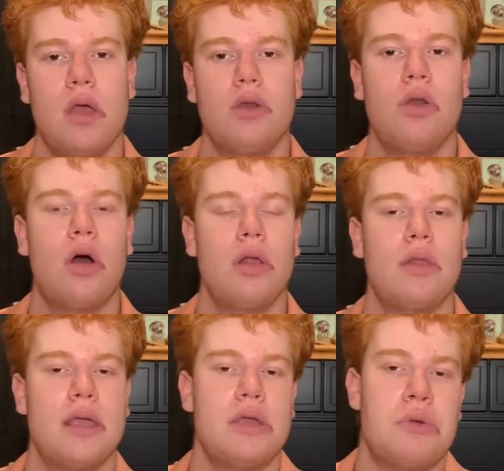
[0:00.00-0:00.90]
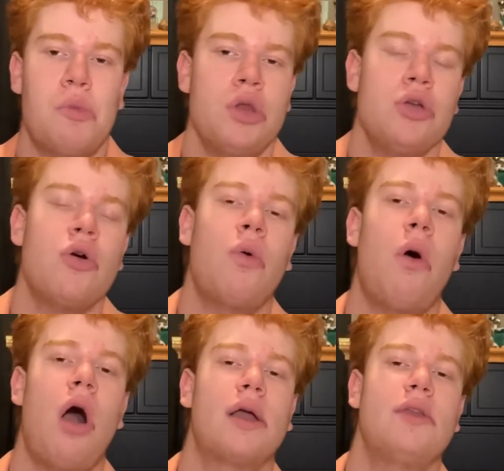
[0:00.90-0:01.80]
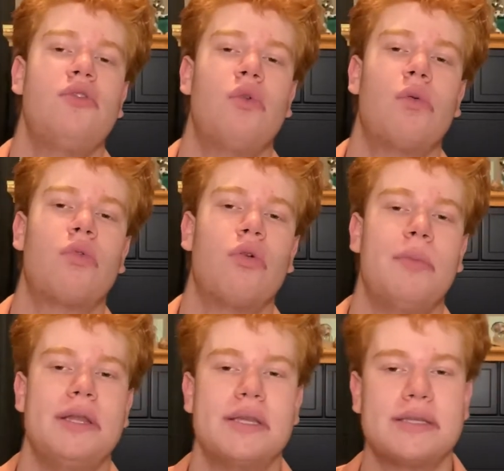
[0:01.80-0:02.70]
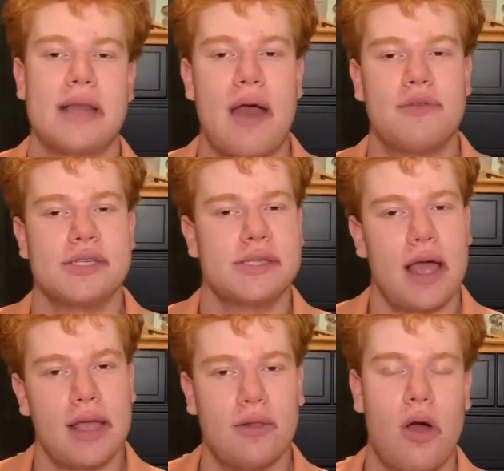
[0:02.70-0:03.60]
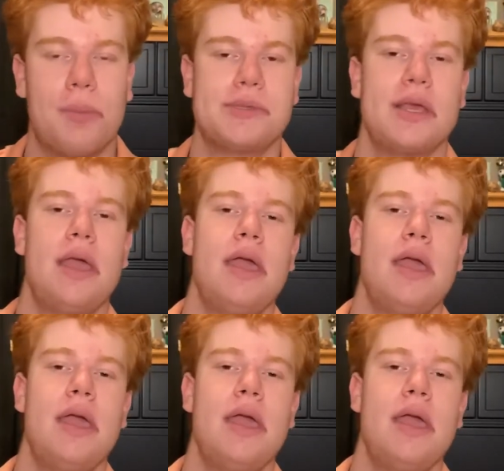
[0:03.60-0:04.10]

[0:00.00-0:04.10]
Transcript: not like when you go walk into a room, it doesn't have a cyclops.